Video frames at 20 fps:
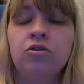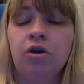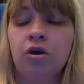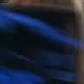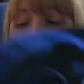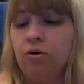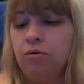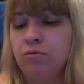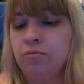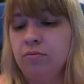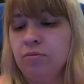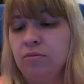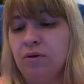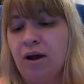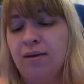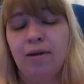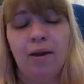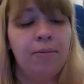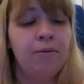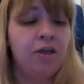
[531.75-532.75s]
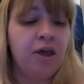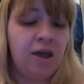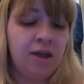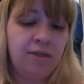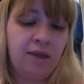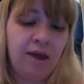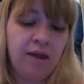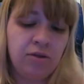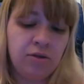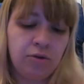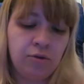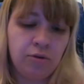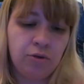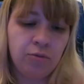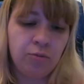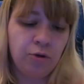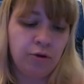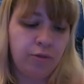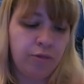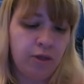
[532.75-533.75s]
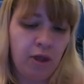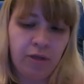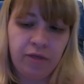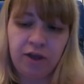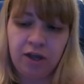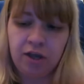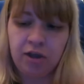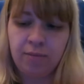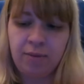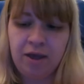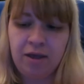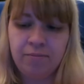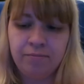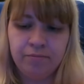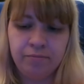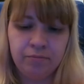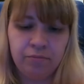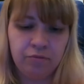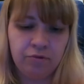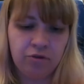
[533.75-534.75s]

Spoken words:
So, I'm not playing that, so it's worth nothing to me.